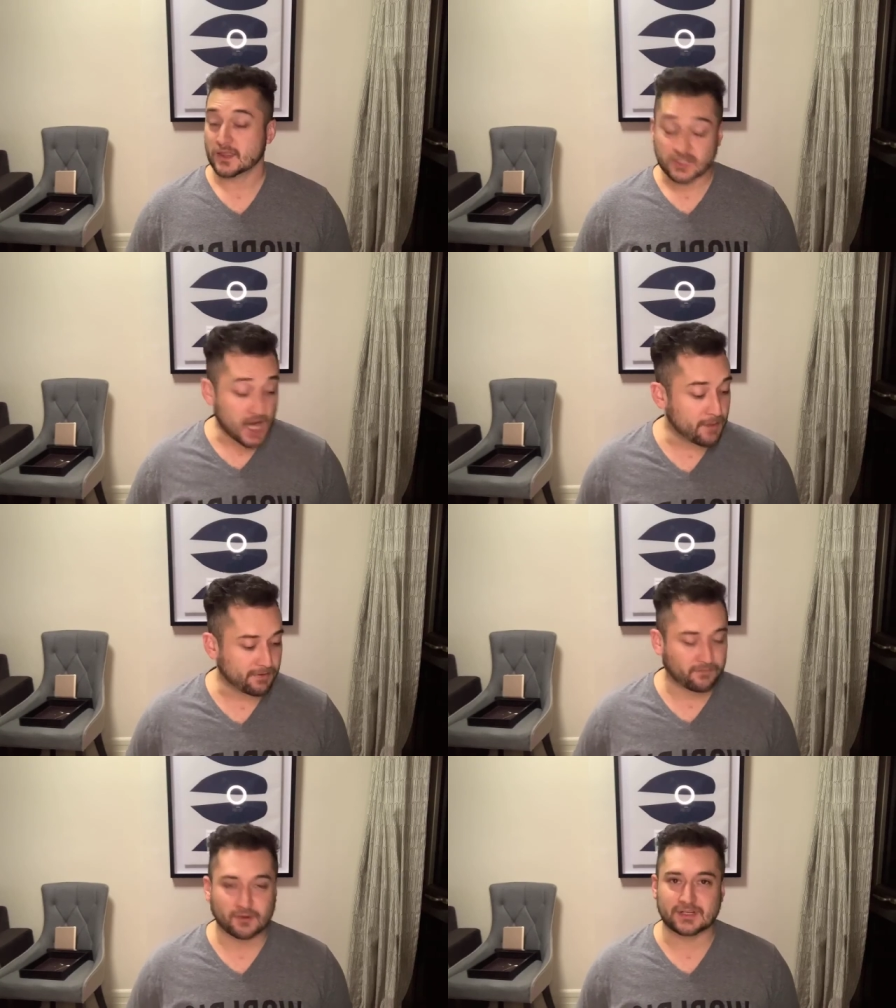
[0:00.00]
the
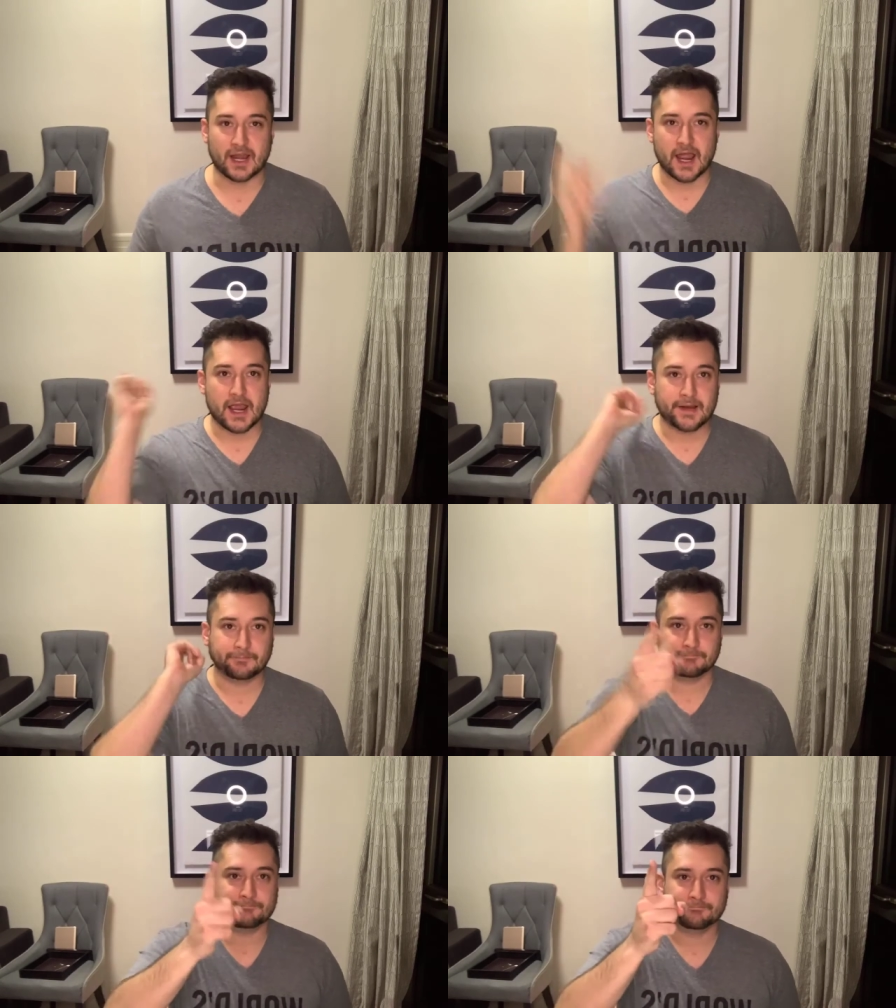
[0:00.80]
topic for
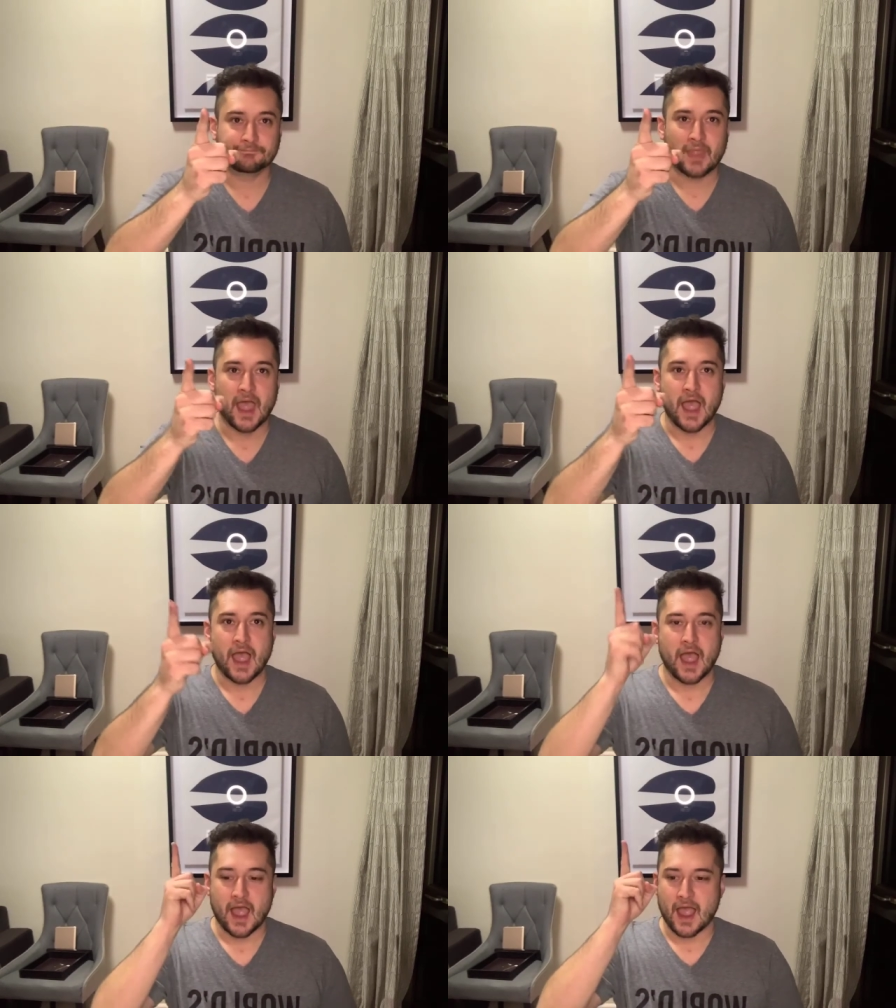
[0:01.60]
today,
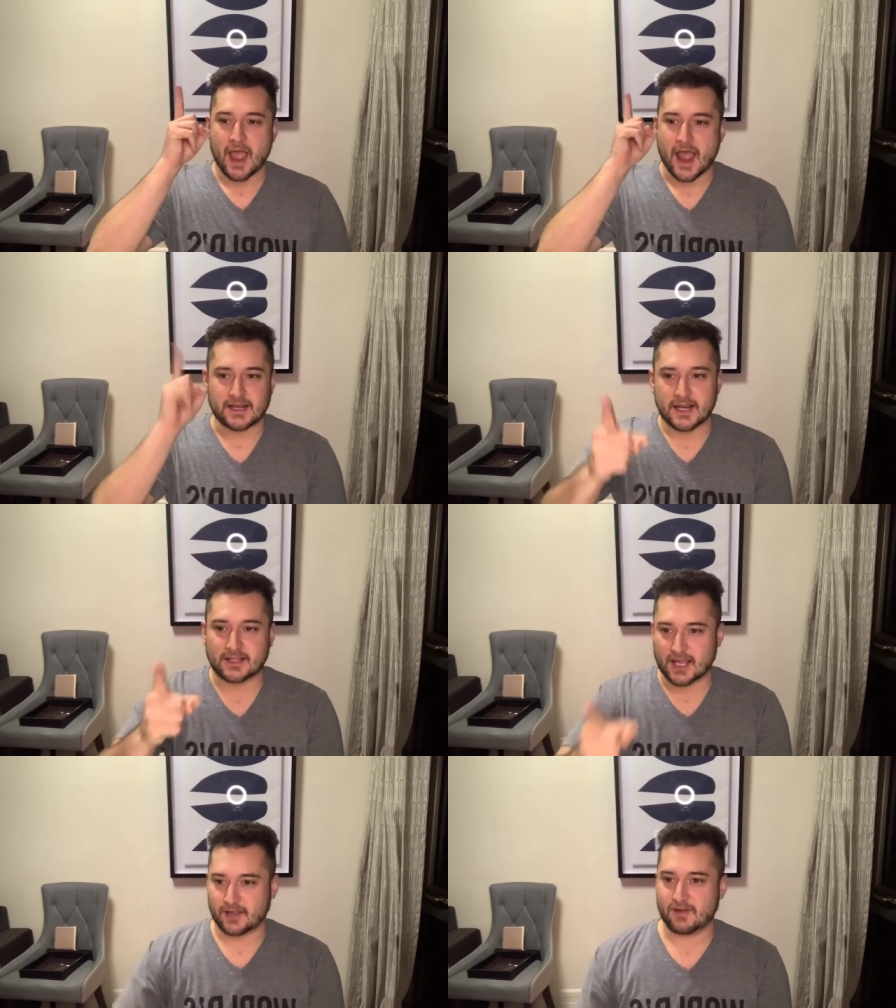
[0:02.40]
I didn't
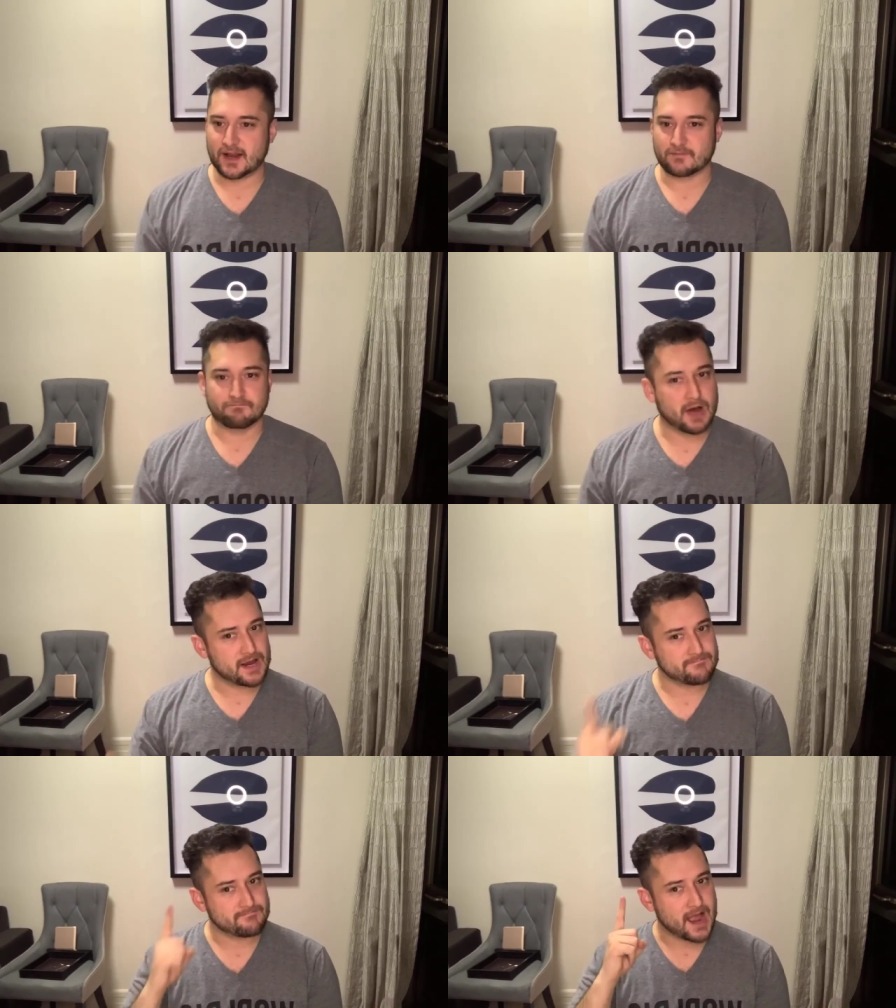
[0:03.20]
think of it,
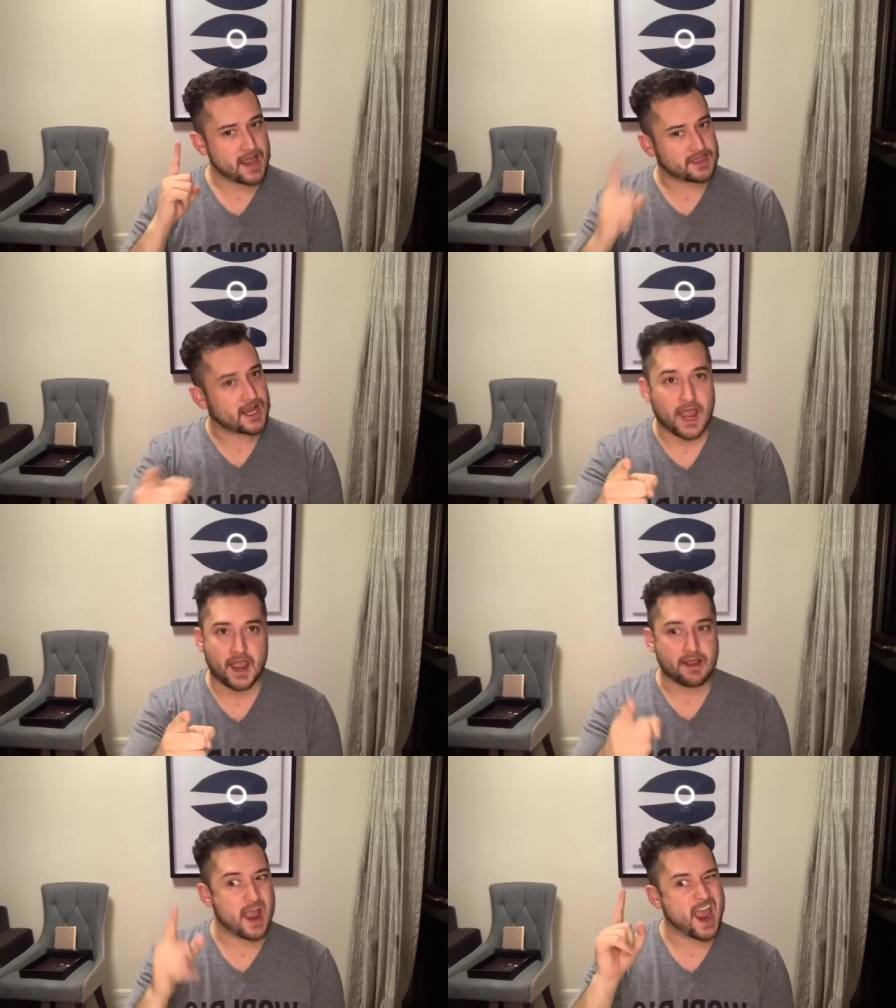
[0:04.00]
but I think
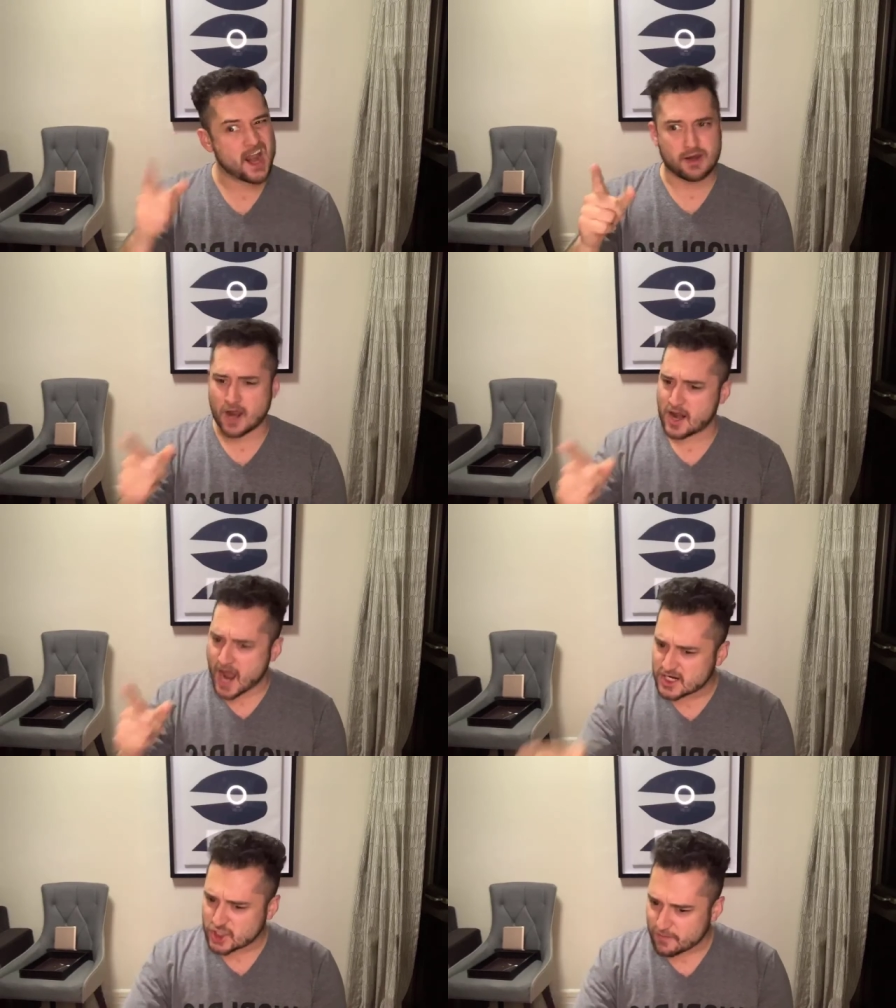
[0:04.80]
I, I had an
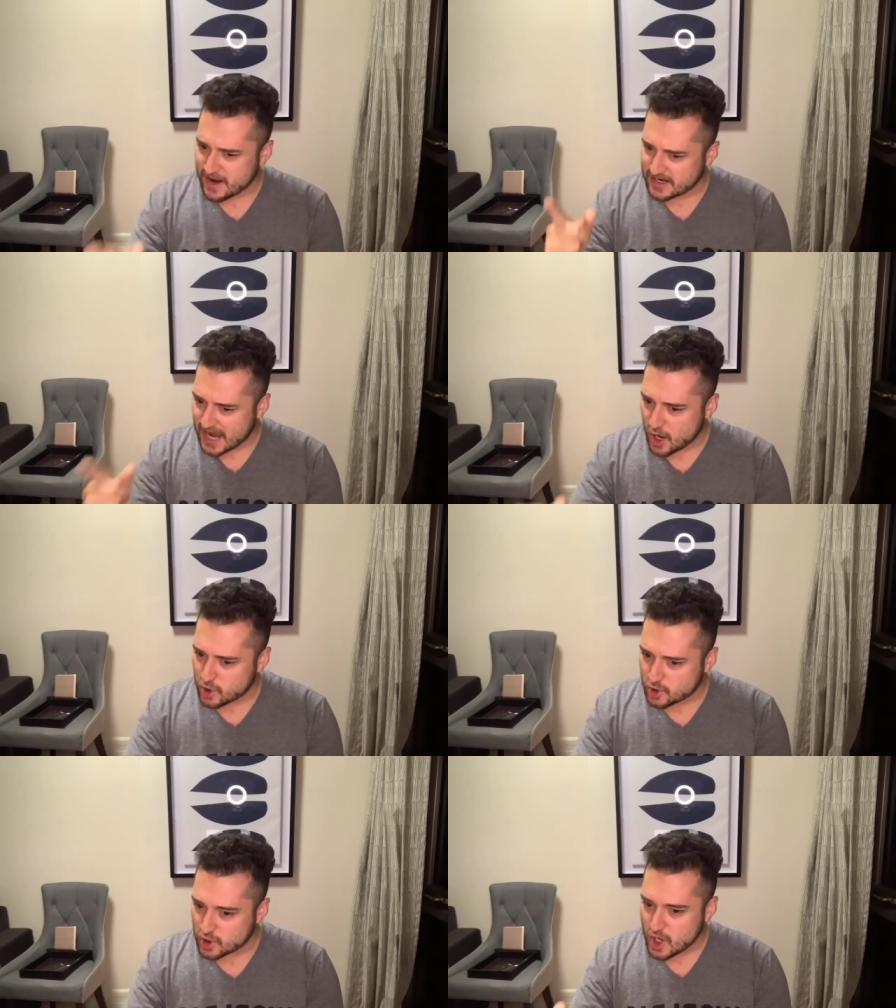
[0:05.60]
idea on my
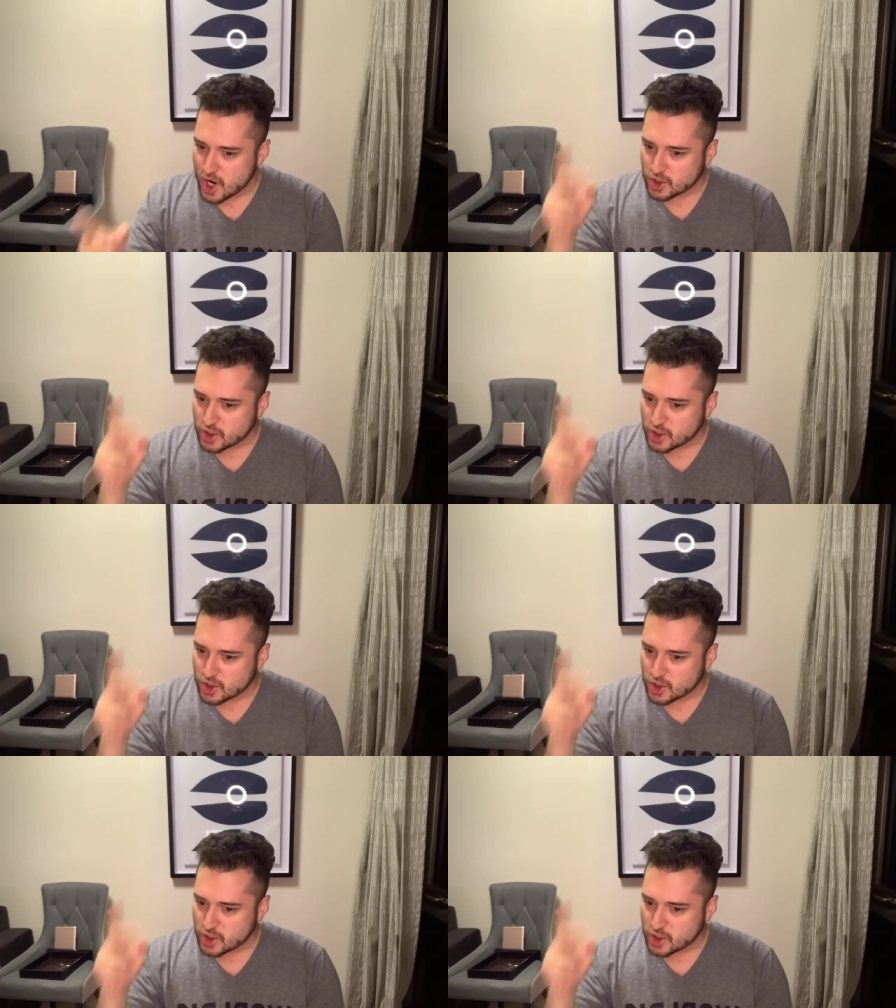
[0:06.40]
calendar.